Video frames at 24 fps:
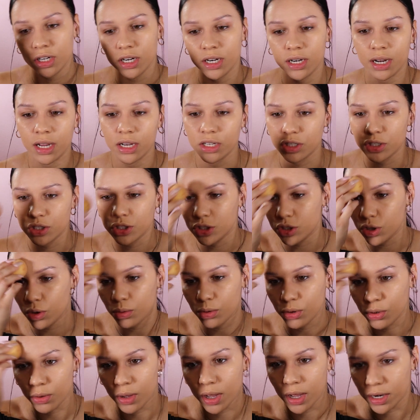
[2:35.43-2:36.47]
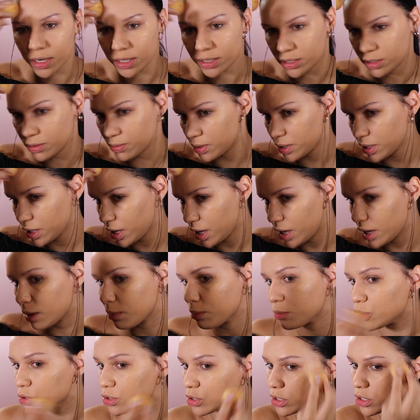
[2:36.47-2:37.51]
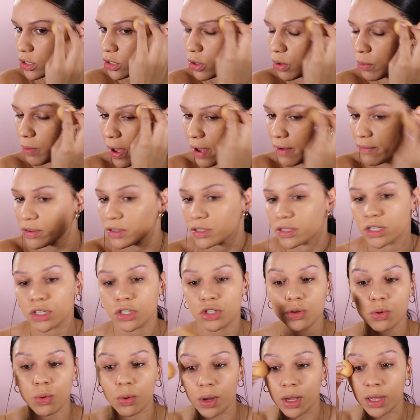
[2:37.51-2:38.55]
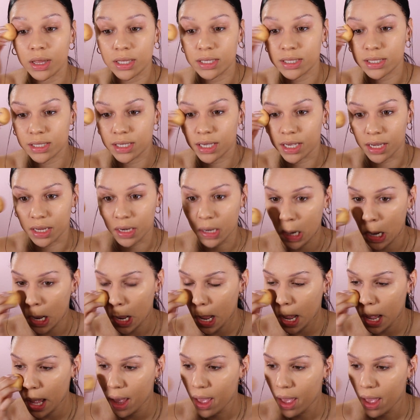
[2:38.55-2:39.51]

And I just don't know how to deal with it. And I'm used to having such oily skin.